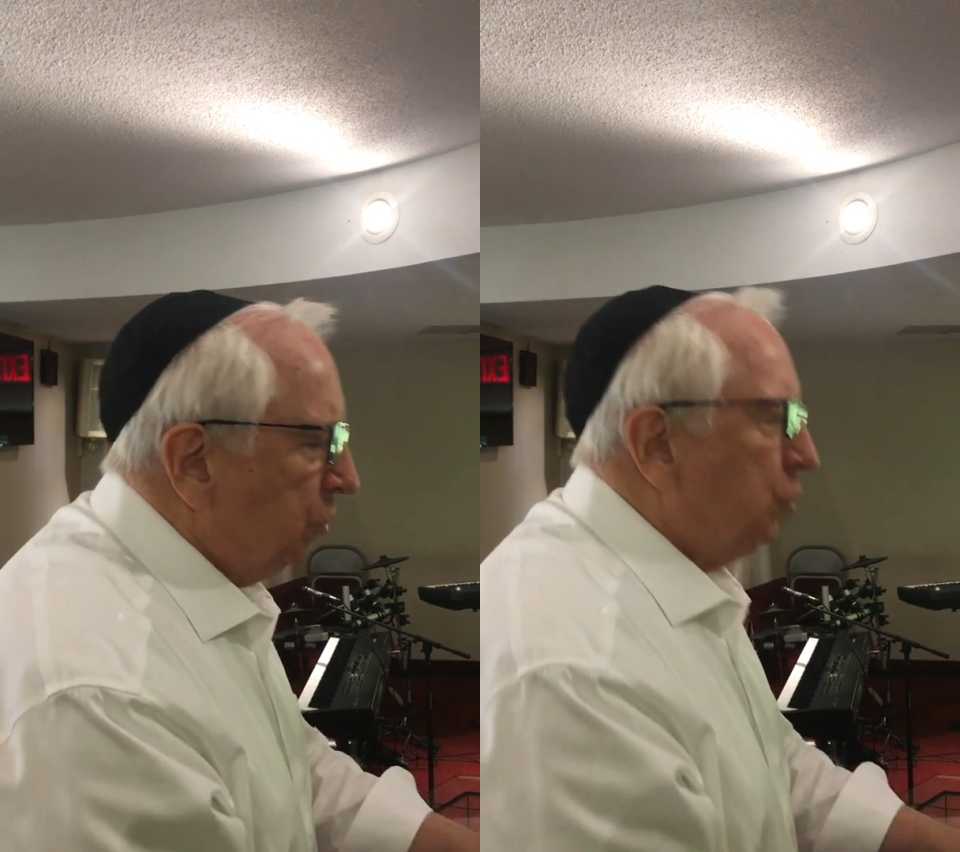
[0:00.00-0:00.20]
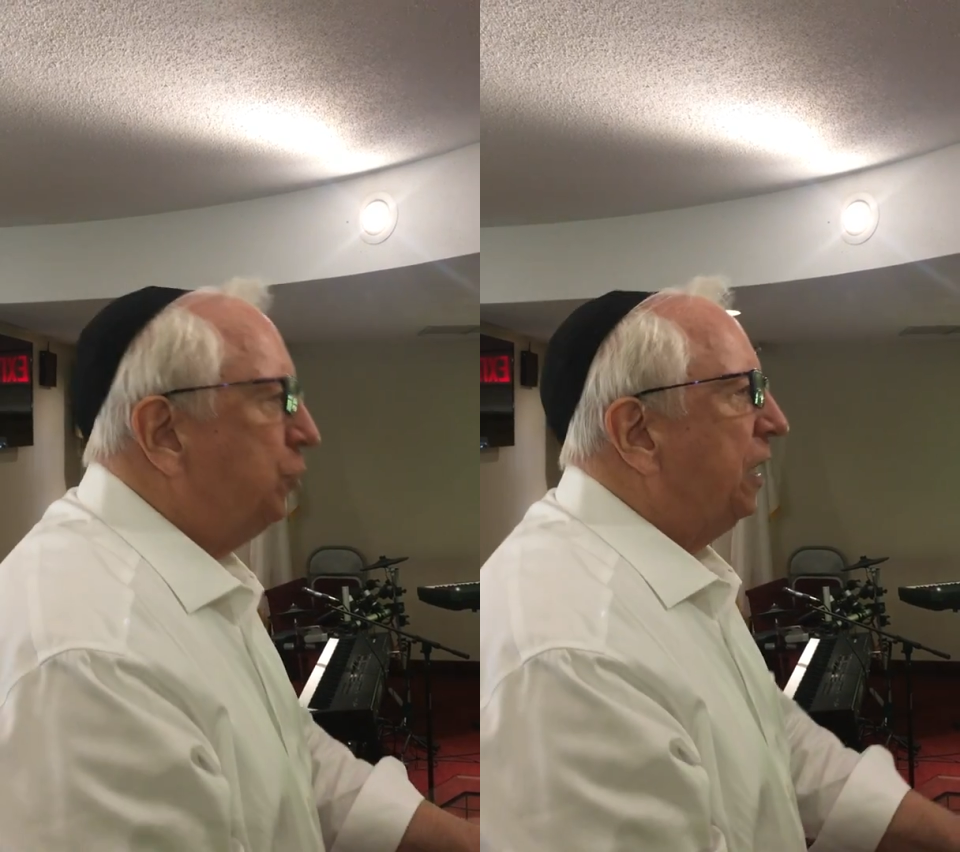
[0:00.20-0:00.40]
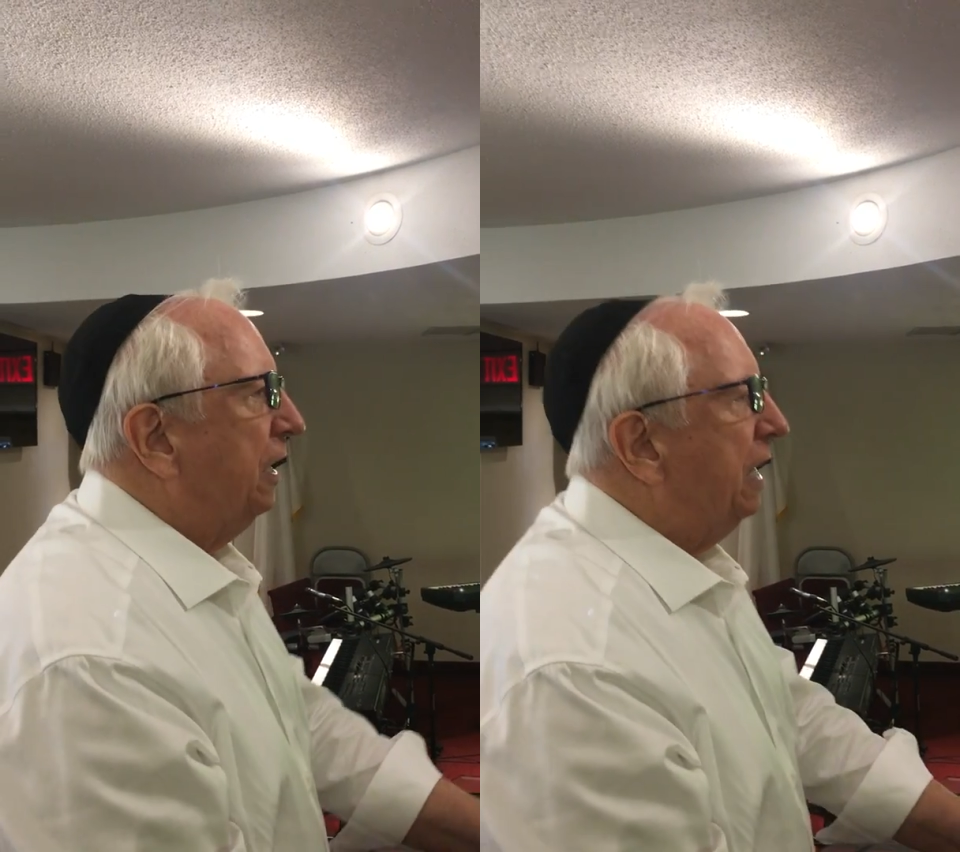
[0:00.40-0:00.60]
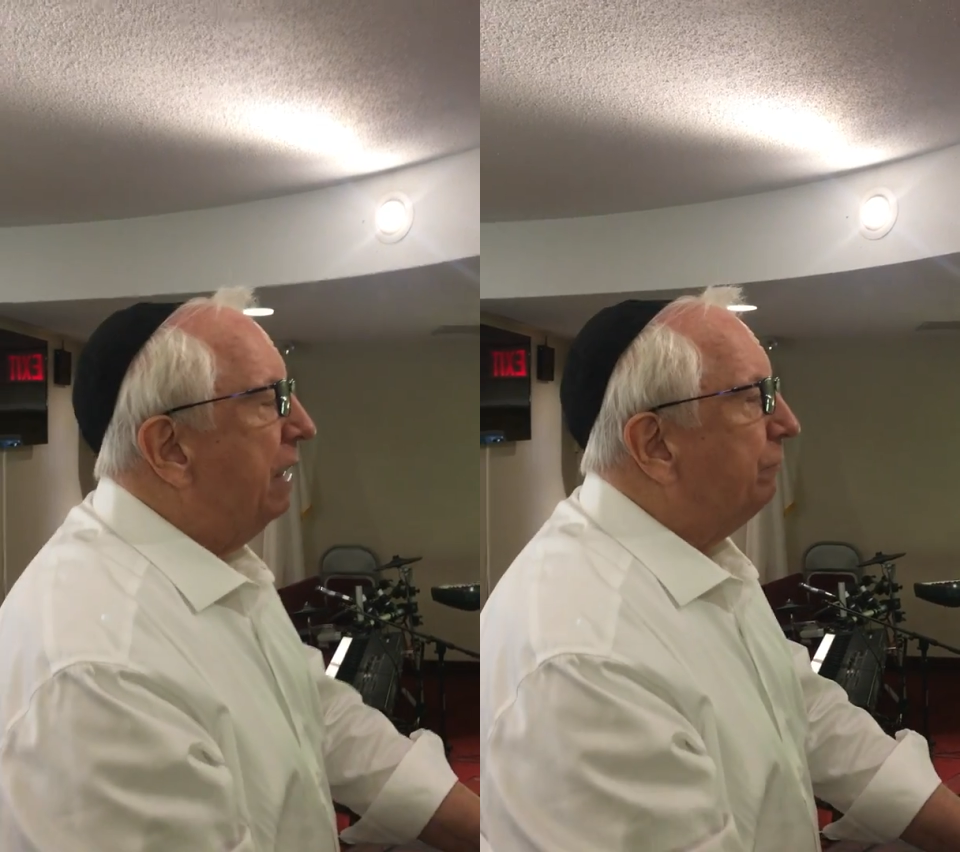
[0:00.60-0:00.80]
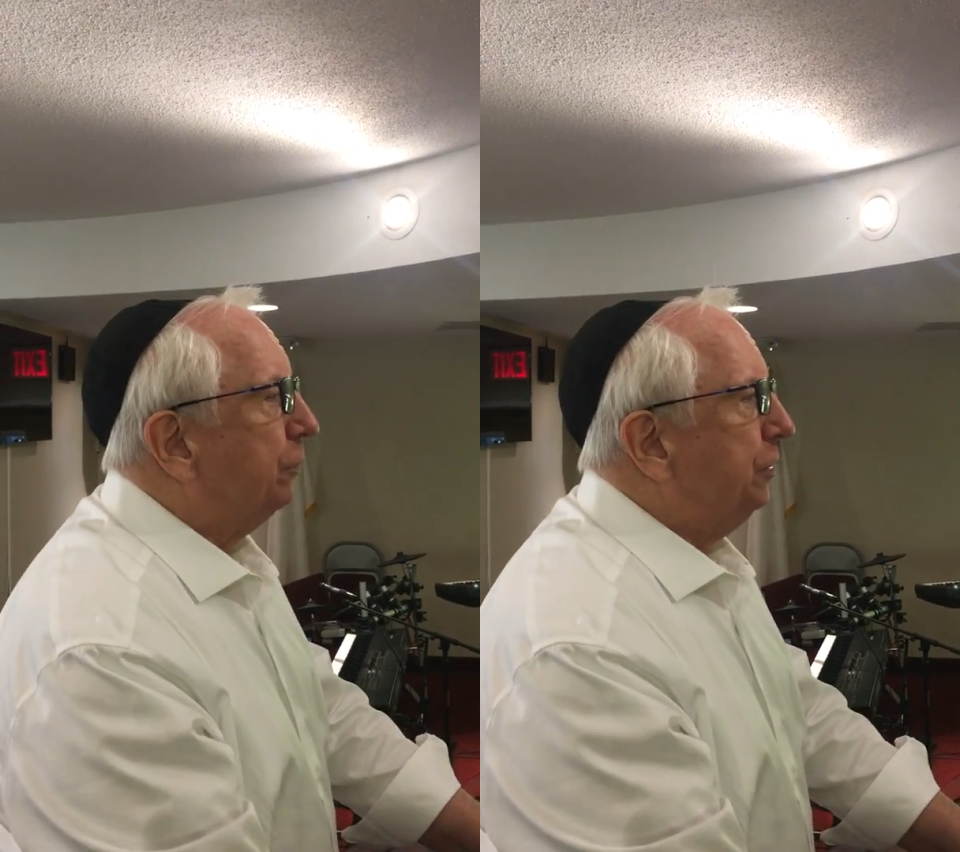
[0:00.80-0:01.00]
to
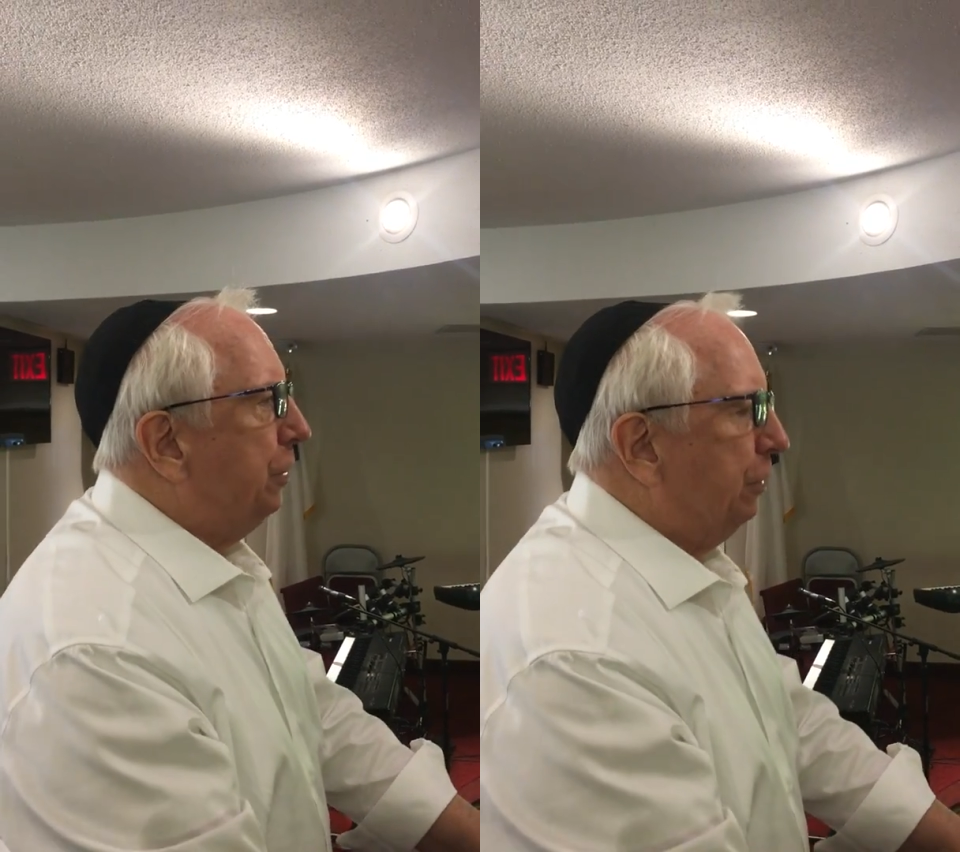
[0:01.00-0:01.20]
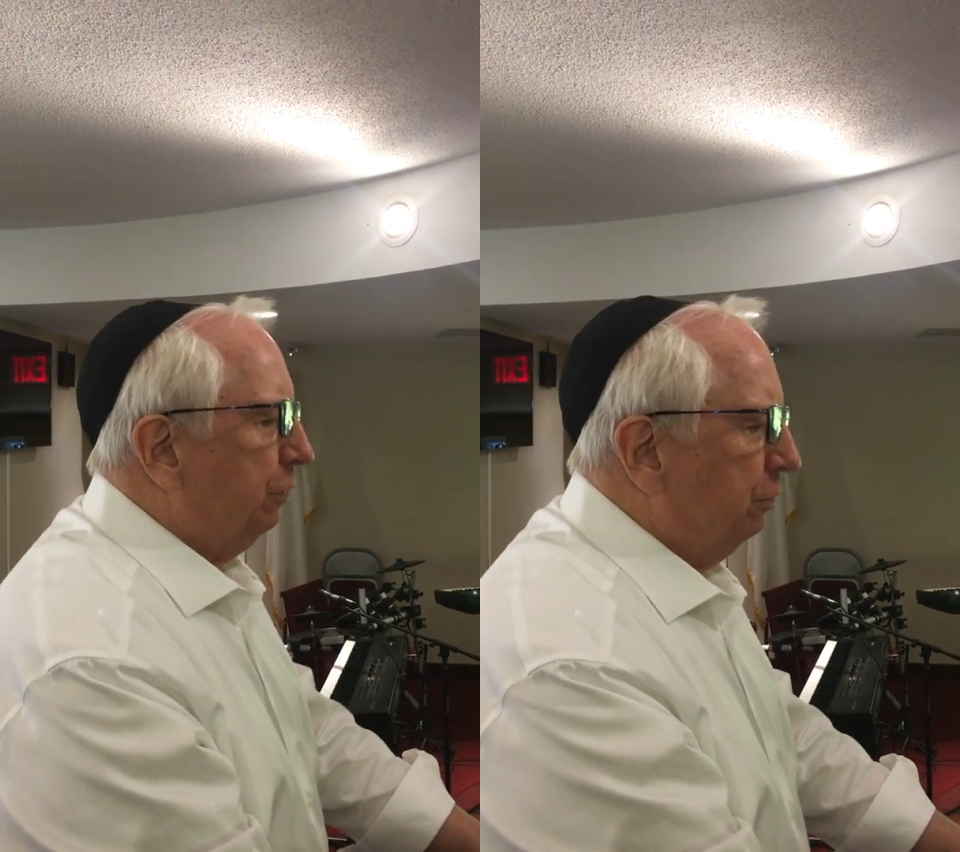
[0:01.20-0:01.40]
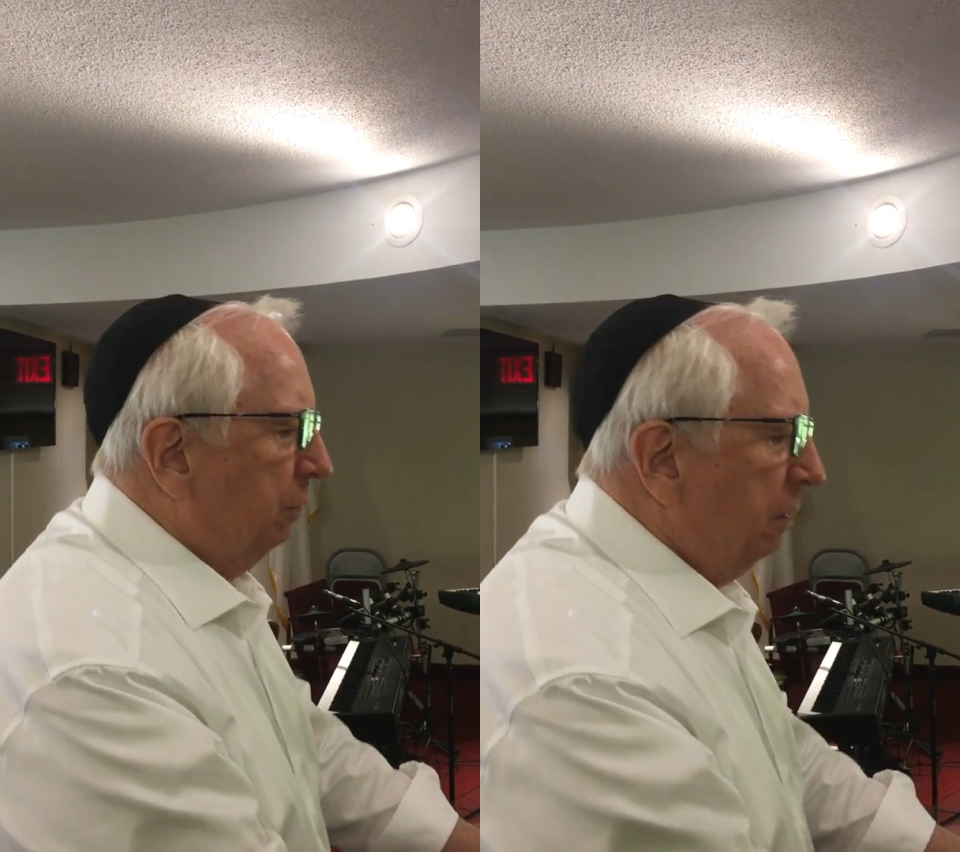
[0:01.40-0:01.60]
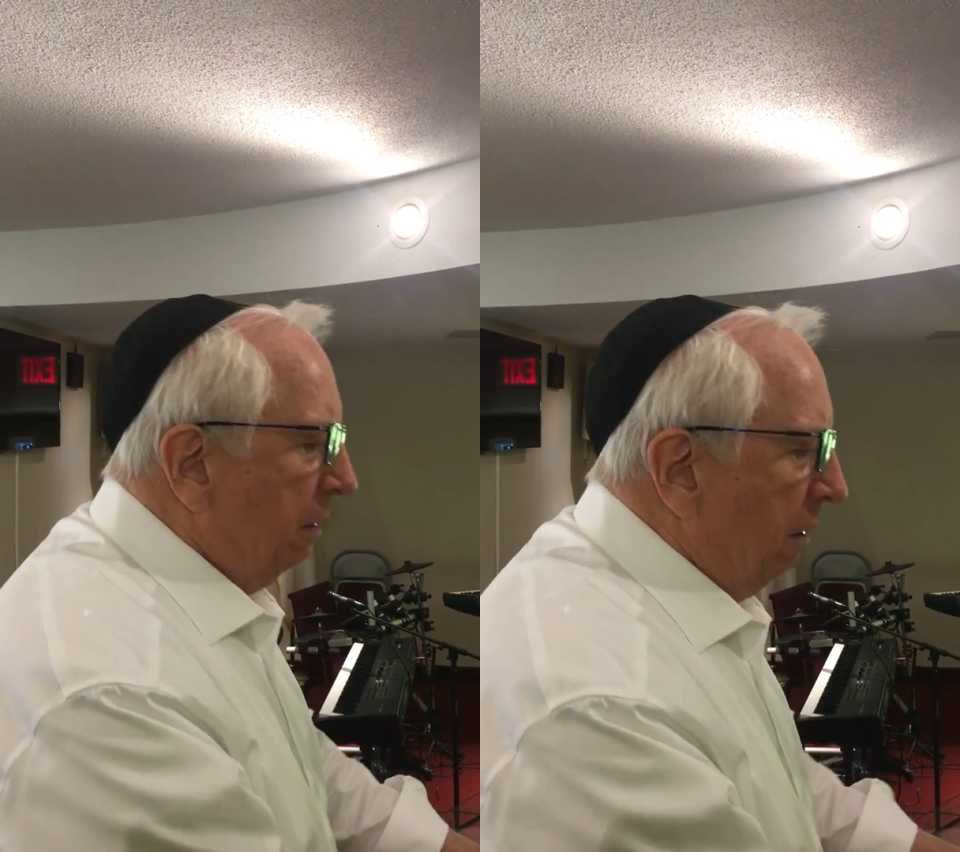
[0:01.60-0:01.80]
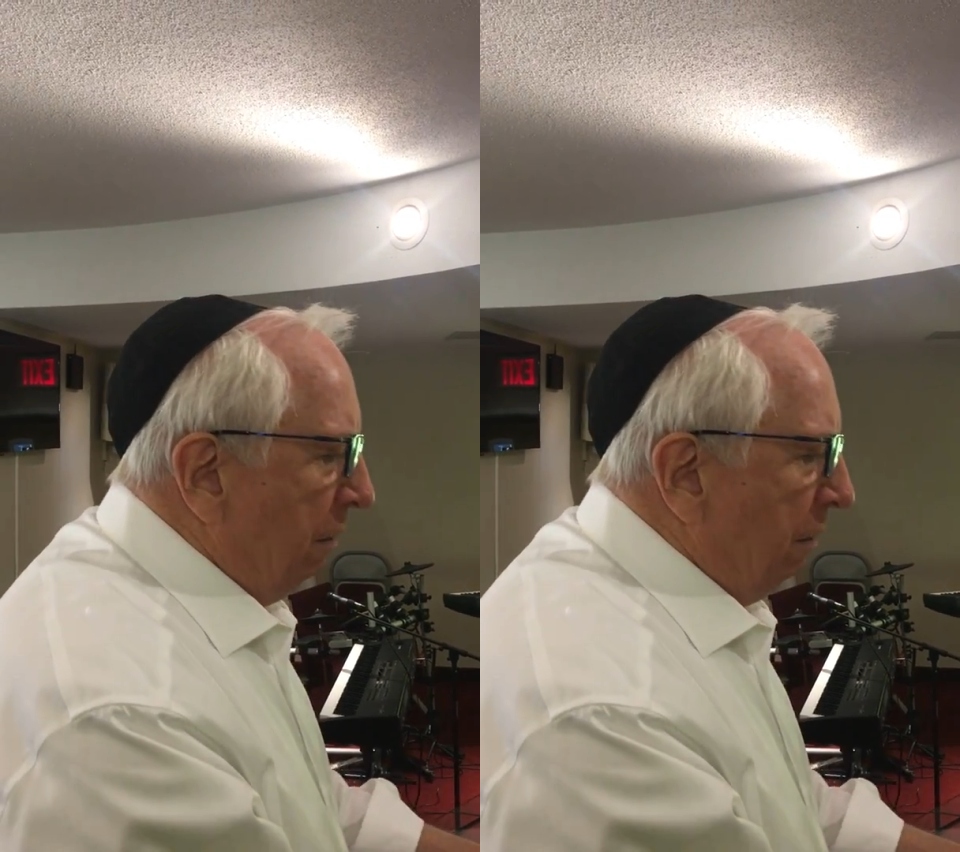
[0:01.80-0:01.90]
deliver you